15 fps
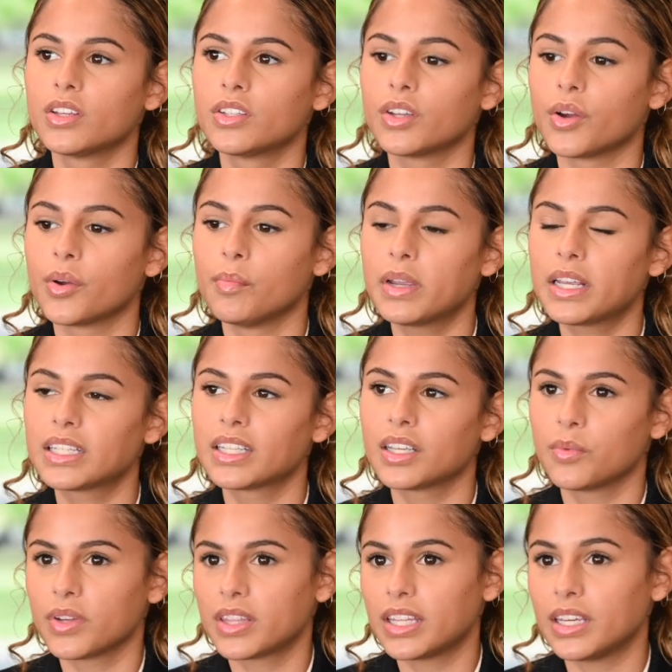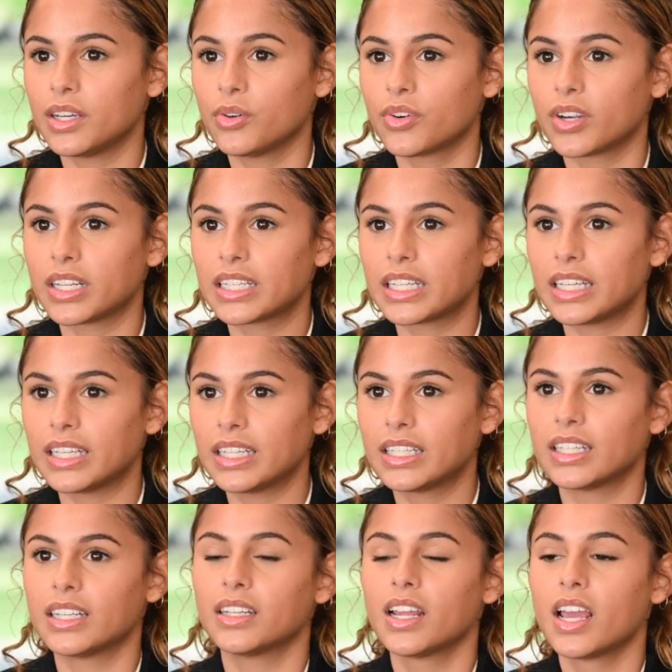So mixing with the Hillcrest
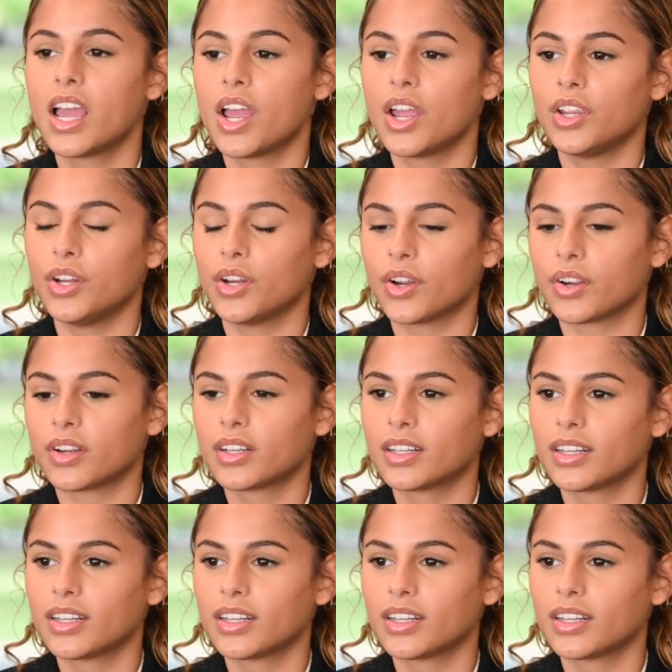kids and, you know,